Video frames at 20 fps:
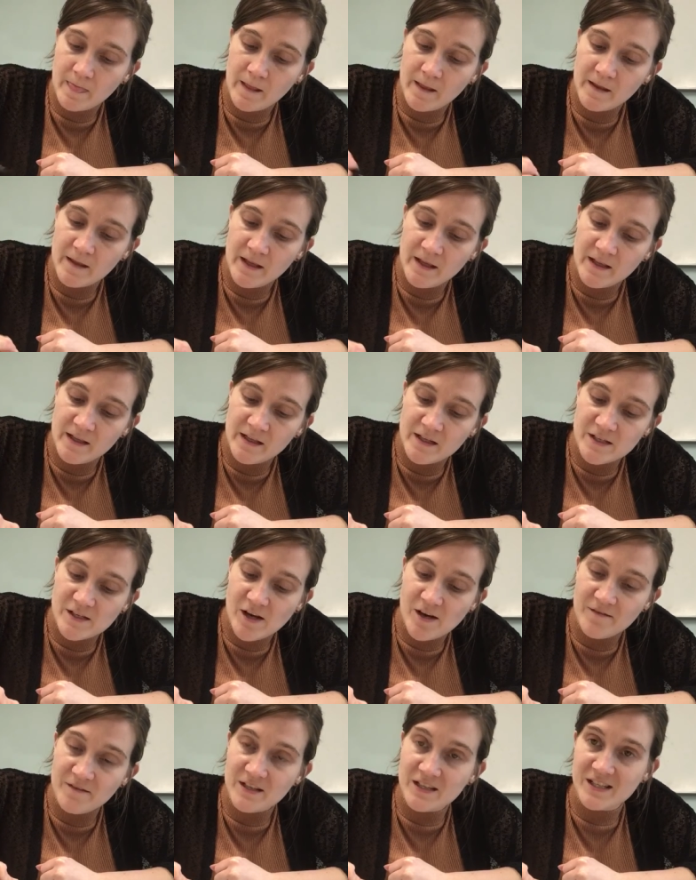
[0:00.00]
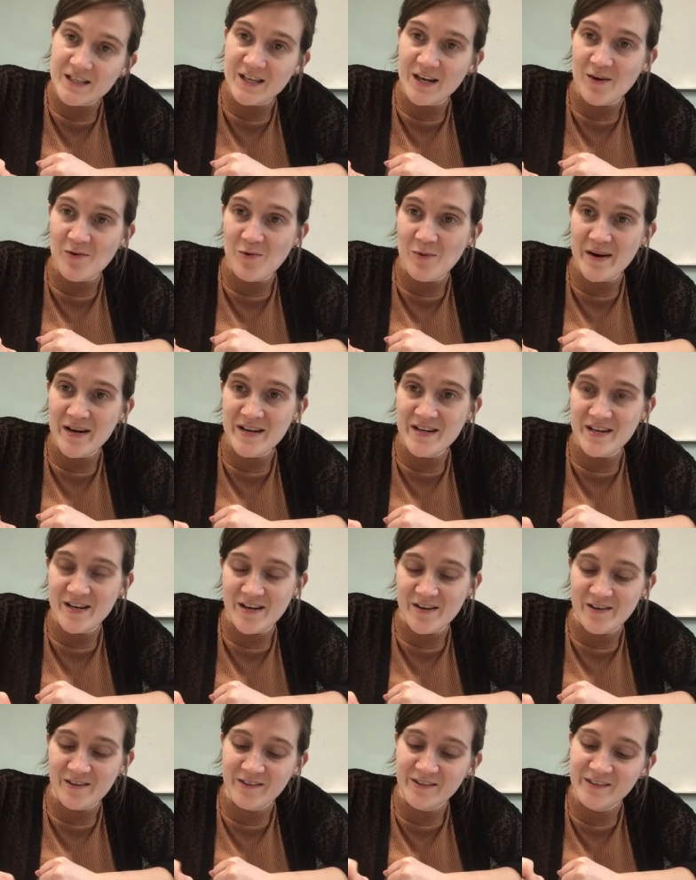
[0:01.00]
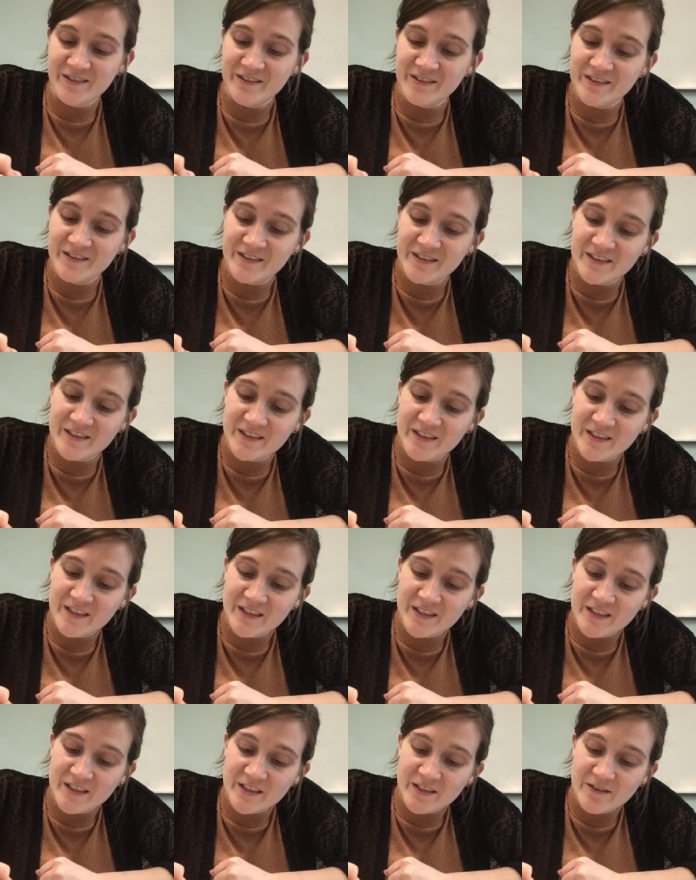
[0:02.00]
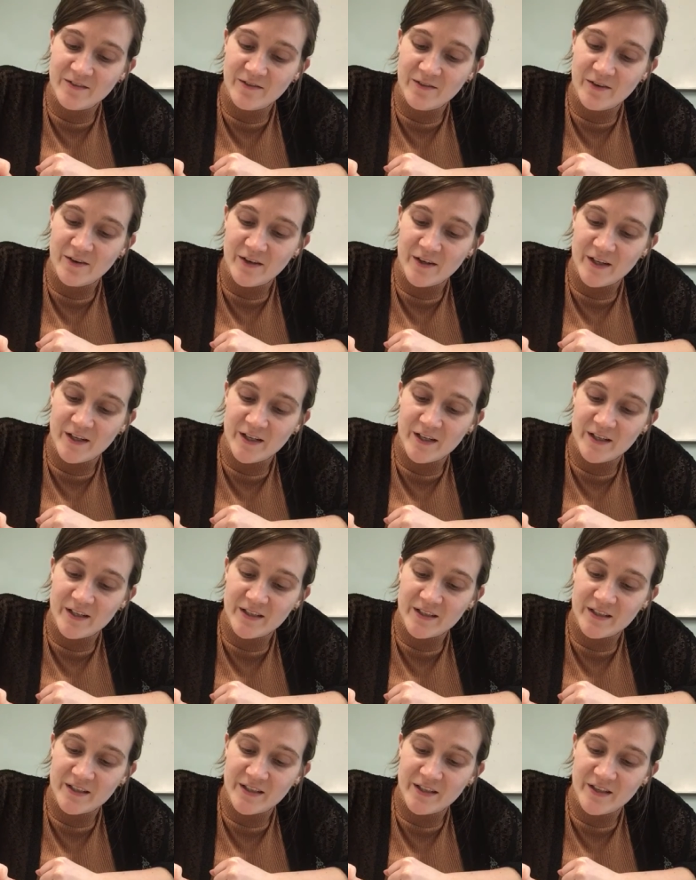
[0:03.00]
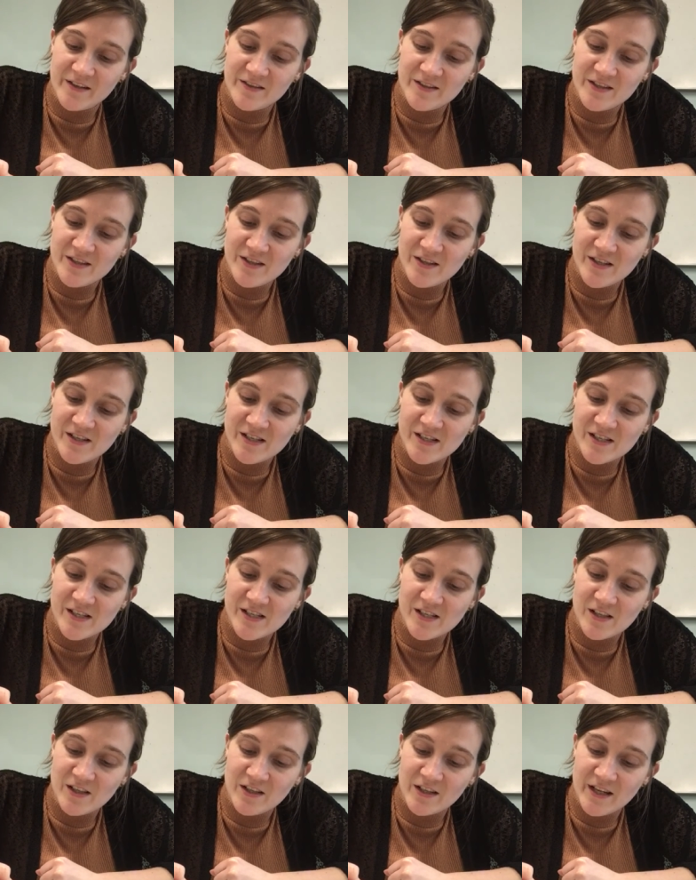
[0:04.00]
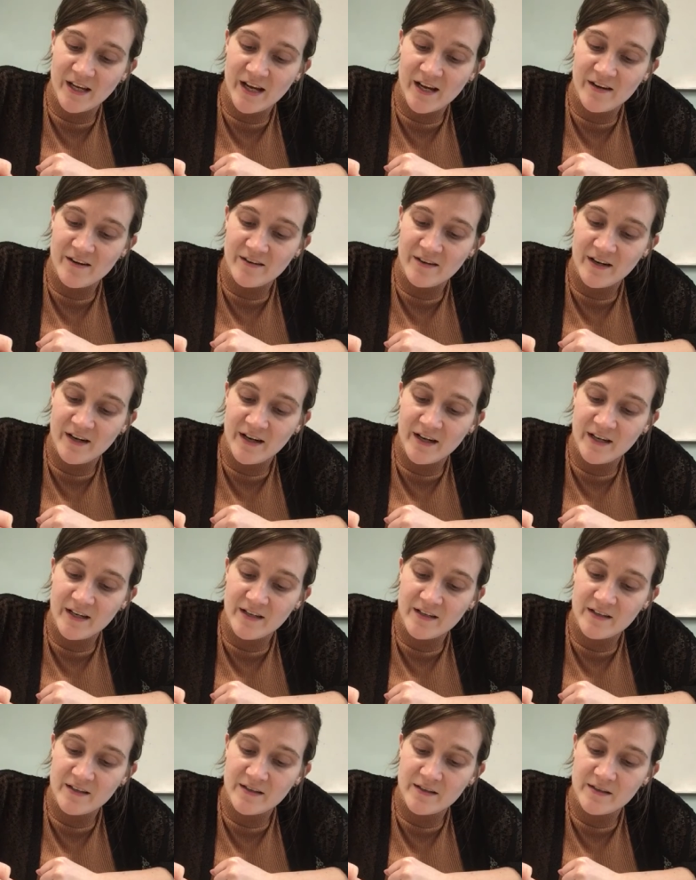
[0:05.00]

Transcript: And then there's obviously a window for you know students to look out, right?